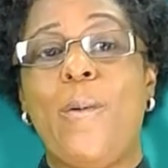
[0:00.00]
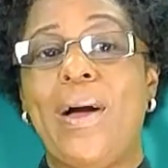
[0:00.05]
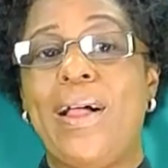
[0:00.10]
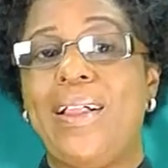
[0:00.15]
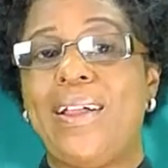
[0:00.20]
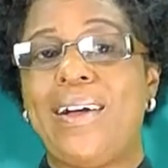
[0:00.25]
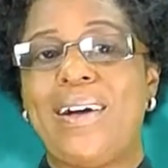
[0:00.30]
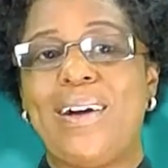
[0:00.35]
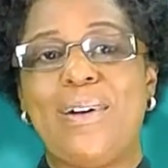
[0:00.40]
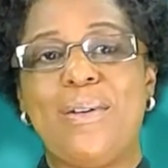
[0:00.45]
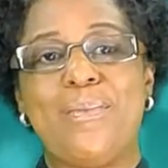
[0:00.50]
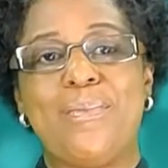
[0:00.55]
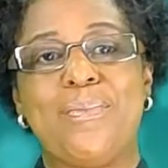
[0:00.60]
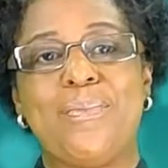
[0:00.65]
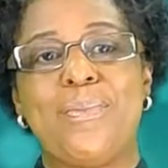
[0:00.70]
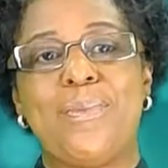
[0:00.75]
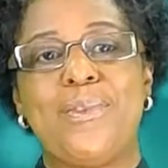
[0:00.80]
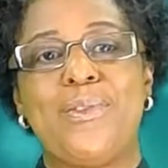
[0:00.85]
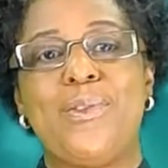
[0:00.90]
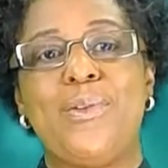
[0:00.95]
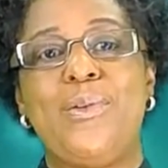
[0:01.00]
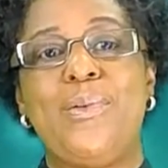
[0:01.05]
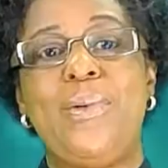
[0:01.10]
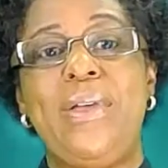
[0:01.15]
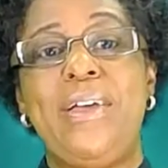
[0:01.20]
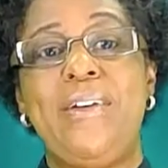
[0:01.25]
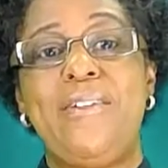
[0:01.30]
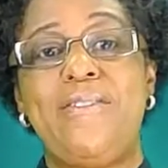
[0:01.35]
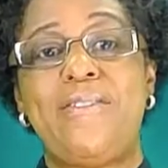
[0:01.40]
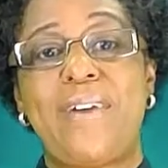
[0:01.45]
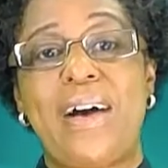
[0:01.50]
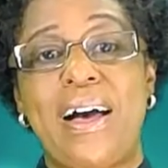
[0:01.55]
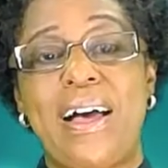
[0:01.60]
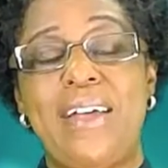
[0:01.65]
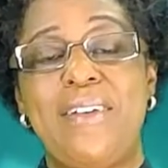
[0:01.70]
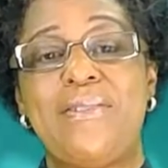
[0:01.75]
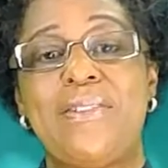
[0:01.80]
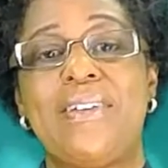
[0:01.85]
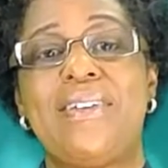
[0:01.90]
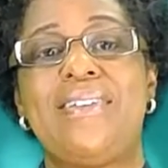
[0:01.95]
Welcome to week
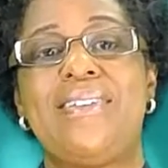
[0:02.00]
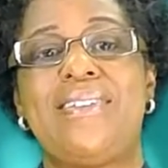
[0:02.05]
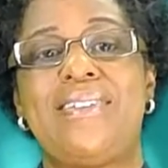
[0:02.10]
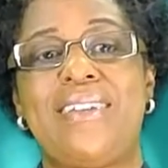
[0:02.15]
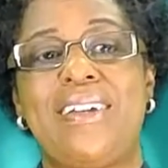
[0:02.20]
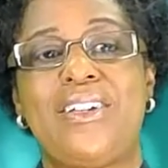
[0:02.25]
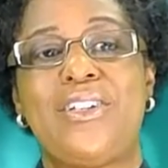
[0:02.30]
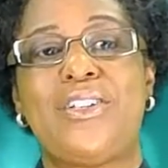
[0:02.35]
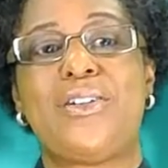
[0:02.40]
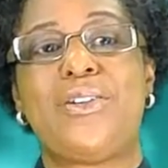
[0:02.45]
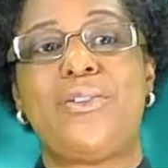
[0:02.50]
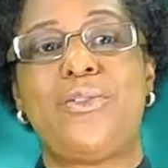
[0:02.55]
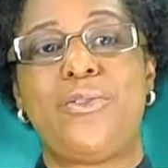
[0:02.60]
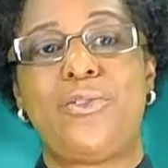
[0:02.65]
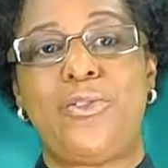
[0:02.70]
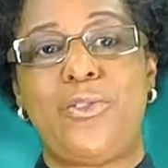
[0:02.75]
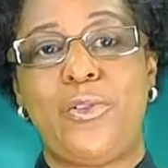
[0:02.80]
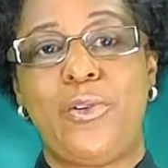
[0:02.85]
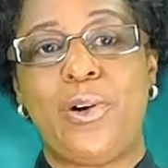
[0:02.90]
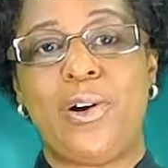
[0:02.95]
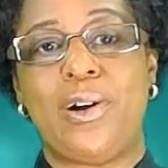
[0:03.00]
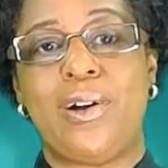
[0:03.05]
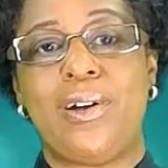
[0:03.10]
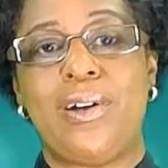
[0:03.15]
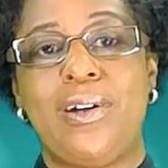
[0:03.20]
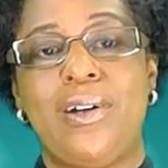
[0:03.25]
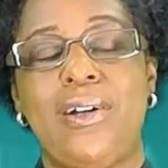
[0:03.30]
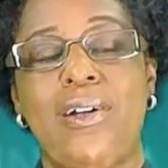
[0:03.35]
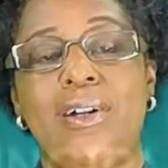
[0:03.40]
five, session four.